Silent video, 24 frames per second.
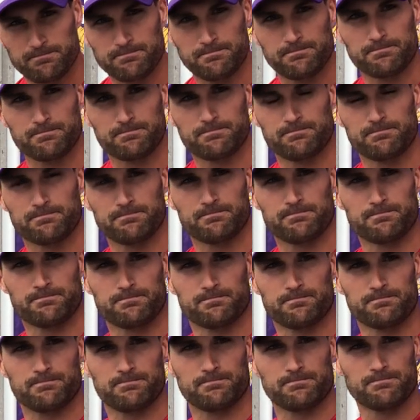decision that you
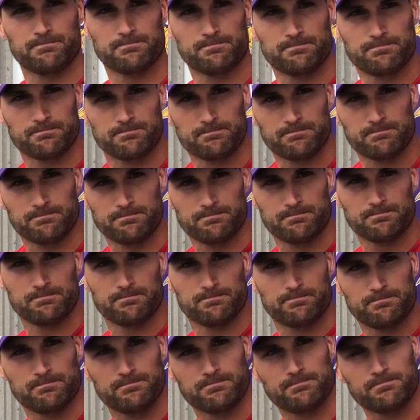come to, has it at
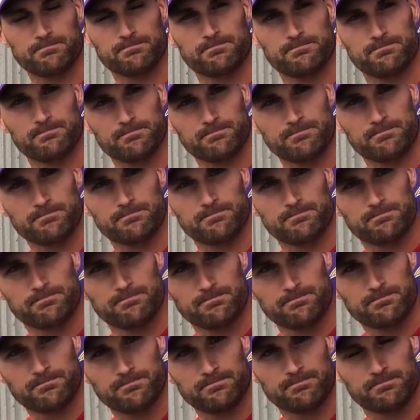least impacted your
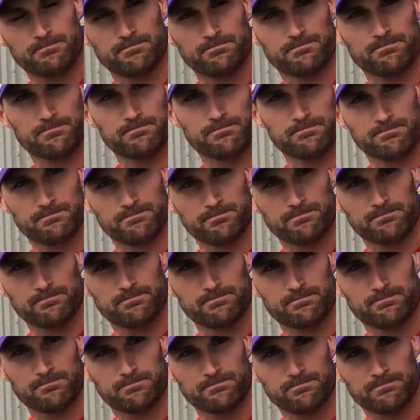thinking, having misread
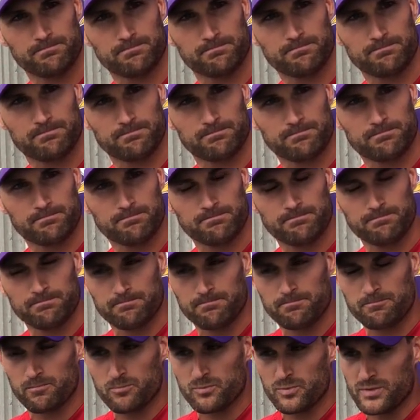
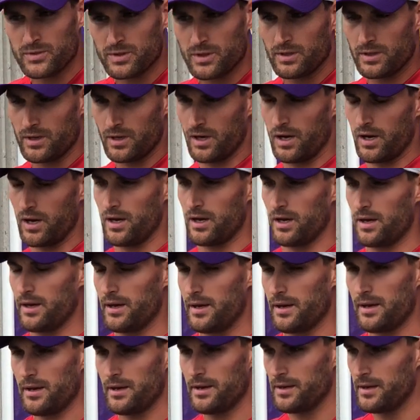
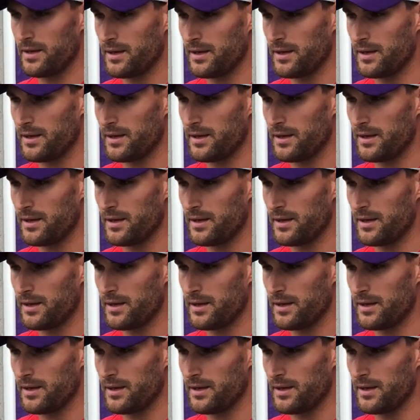this?